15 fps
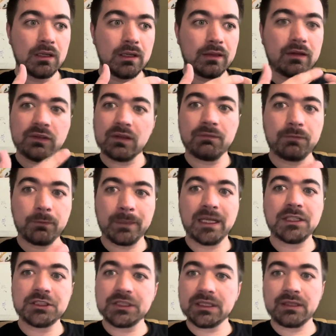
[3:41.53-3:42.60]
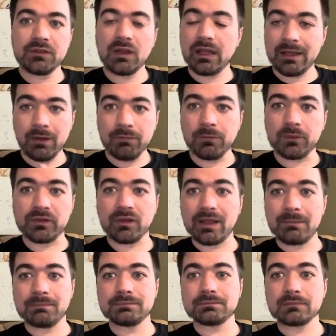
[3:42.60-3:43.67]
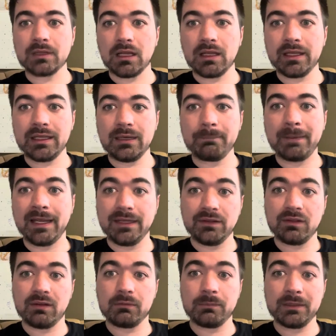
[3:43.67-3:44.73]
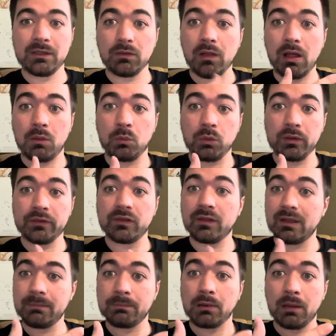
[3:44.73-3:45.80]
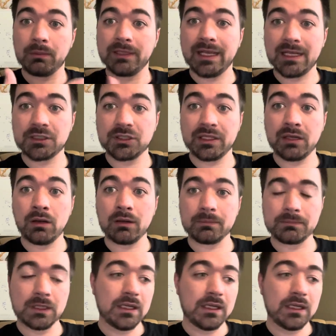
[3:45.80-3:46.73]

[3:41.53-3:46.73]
this information is not helpful to them. Uh, and it paints them to be a lot worse than they probably actually are.